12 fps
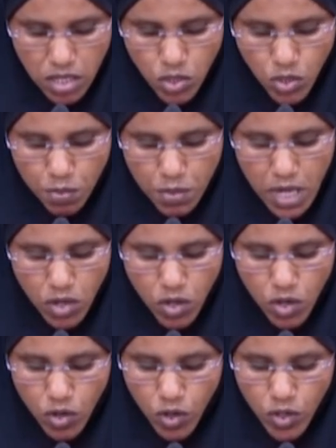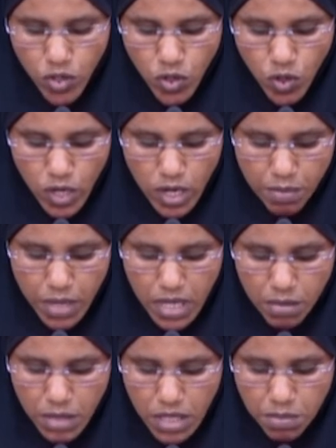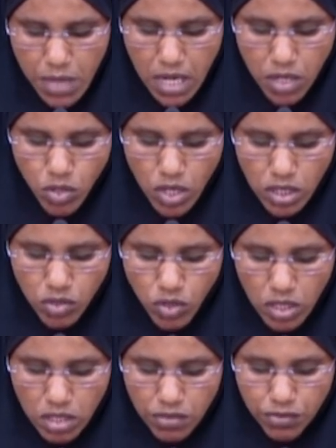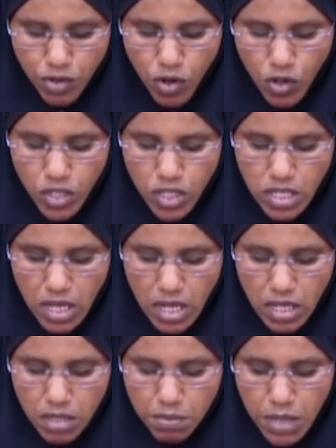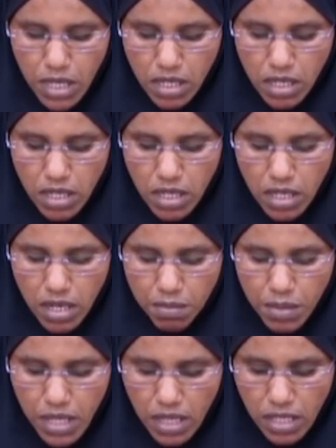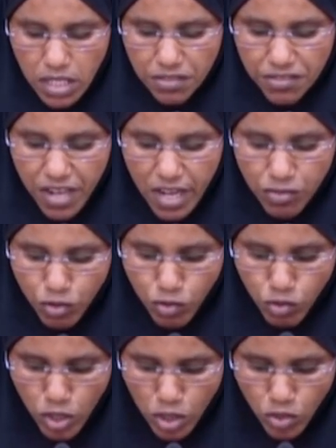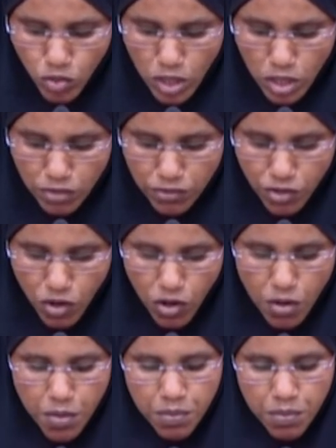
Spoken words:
Tobacco Control Amendment Bill 2024, Senate Bill number 35 of 2024,